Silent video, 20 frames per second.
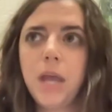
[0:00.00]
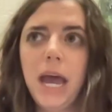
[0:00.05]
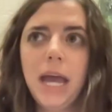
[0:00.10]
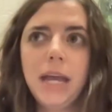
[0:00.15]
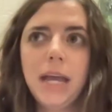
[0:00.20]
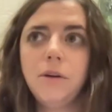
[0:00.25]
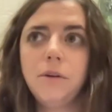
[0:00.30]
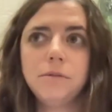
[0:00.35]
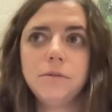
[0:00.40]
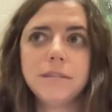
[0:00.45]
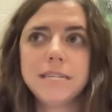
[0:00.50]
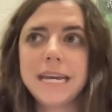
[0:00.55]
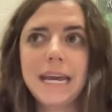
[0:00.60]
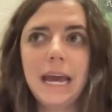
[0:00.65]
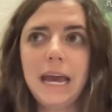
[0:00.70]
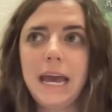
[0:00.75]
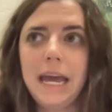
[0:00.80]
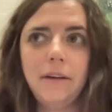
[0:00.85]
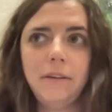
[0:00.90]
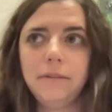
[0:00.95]
i don't t-
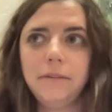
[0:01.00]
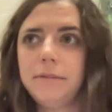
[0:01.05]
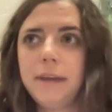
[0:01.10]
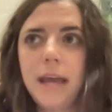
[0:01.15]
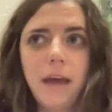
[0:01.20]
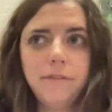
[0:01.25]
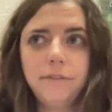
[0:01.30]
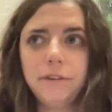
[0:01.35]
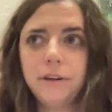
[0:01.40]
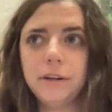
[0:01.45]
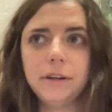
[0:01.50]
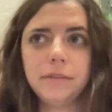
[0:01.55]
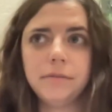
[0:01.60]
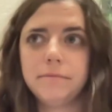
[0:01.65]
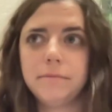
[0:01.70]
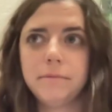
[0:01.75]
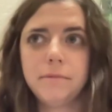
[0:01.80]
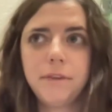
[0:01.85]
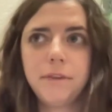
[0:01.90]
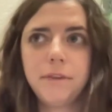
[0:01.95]
i don't ever